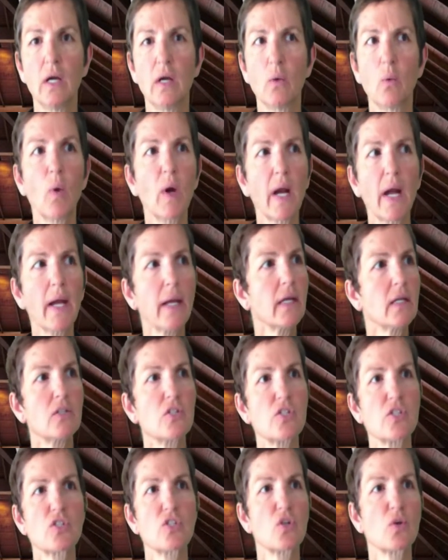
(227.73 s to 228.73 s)
when I can
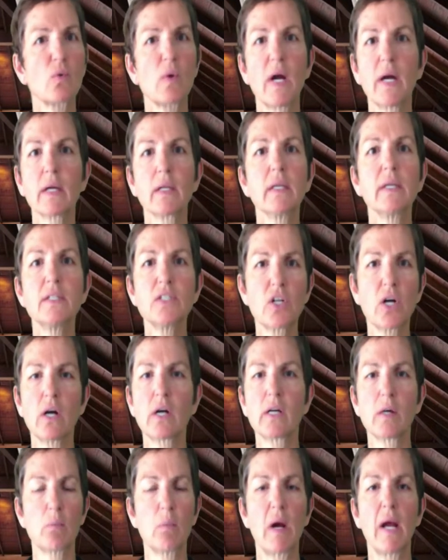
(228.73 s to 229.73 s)
just directly
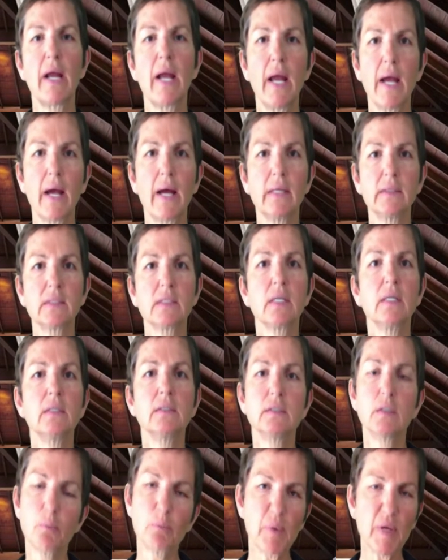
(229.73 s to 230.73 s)
target my ads
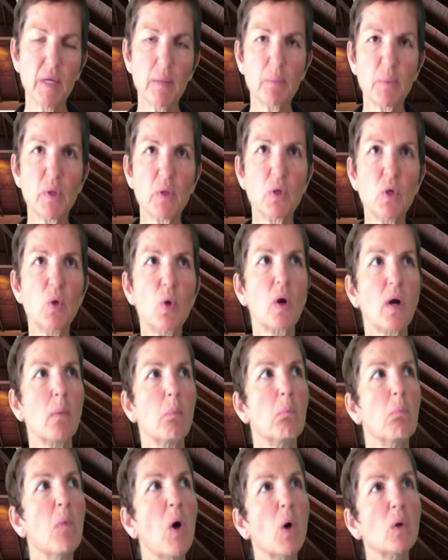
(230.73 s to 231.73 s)
to people who
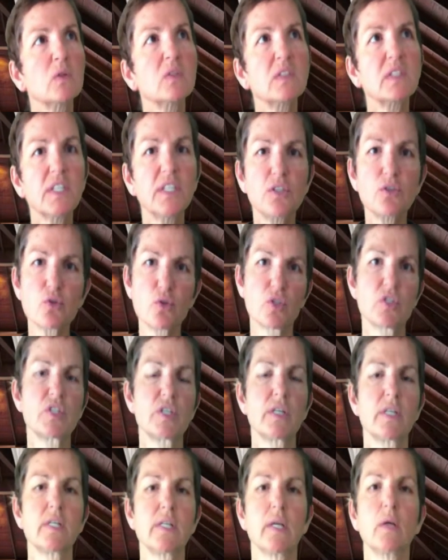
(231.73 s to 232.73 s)
are most
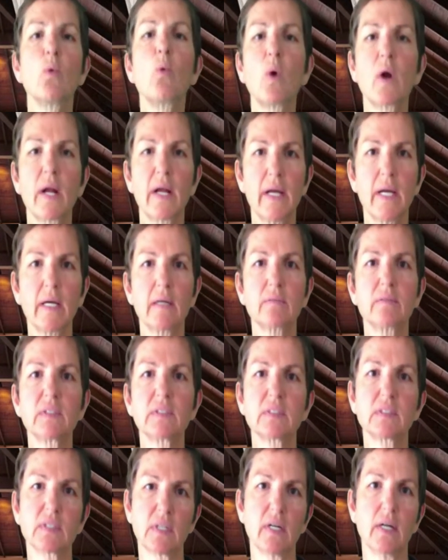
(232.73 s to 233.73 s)
interested in what I have to
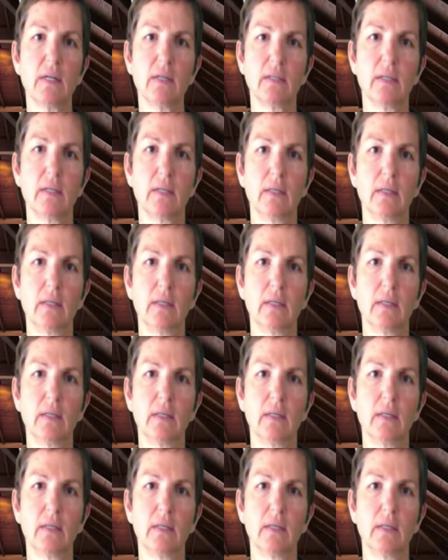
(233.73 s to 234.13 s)
sell?